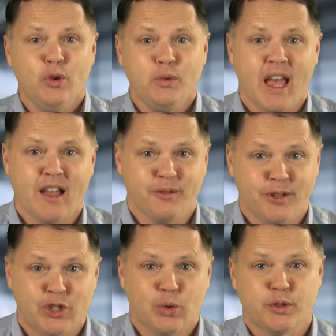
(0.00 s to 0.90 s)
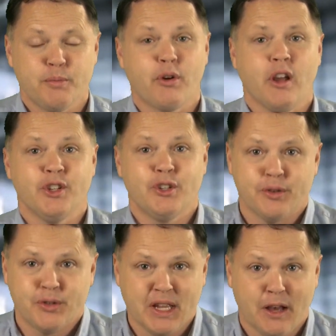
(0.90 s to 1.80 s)
If you tackle these sorts of
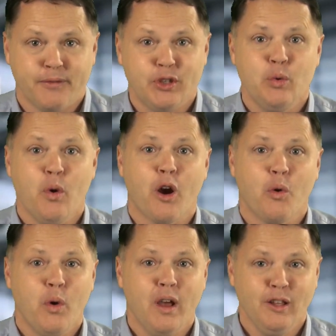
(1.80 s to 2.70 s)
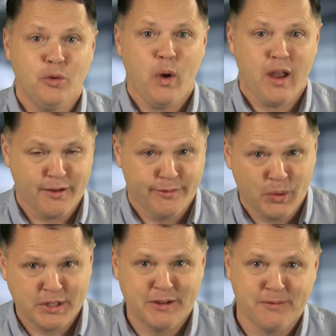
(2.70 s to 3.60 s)
projects yourself, you are well aware
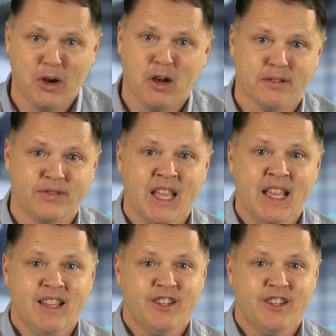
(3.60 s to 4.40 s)
of what's involved.